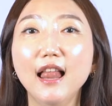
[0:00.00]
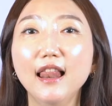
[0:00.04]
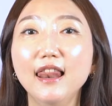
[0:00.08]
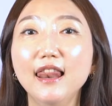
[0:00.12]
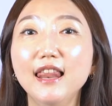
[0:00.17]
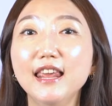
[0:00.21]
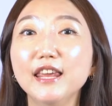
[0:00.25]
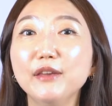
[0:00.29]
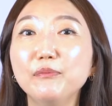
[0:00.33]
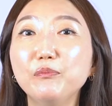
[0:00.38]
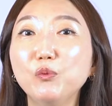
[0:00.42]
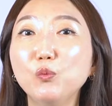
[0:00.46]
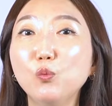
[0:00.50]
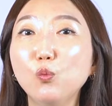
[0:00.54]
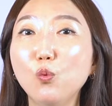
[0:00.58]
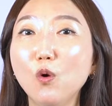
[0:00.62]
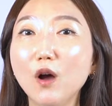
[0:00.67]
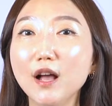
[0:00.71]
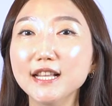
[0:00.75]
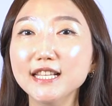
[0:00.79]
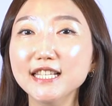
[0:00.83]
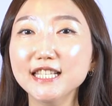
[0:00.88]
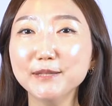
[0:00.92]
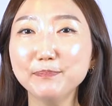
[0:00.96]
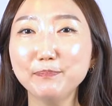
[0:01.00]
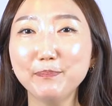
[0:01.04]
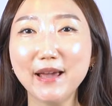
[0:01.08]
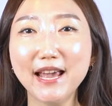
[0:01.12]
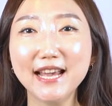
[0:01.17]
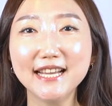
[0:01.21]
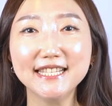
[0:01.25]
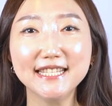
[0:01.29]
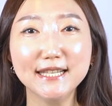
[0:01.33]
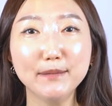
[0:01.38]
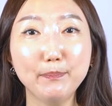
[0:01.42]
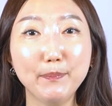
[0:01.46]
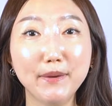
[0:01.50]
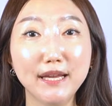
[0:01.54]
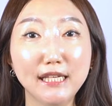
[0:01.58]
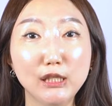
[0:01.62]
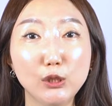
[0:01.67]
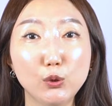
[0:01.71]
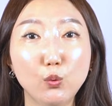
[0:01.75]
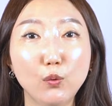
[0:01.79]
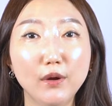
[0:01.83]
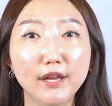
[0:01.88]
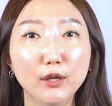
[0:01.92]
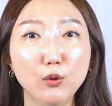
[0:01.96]
Leave one space
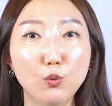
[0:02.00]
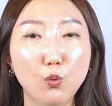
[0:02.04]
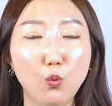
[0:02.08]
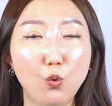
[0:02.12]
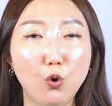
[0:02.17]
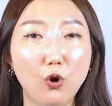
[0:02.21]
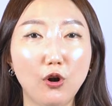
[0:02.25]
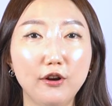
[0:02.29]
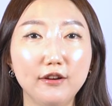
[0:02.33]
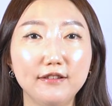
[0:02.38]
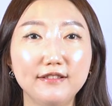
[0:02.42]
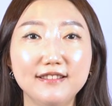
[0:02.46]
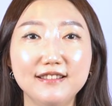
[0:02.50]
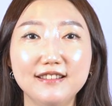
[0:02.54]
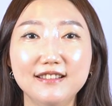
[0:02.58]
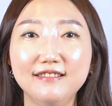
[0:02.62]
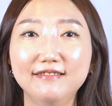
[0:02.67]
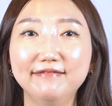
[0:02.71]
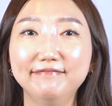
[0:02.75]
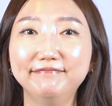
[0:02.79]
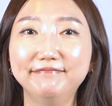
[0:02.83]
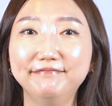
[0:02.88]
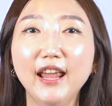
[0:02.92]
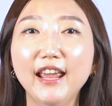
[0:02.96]
between words.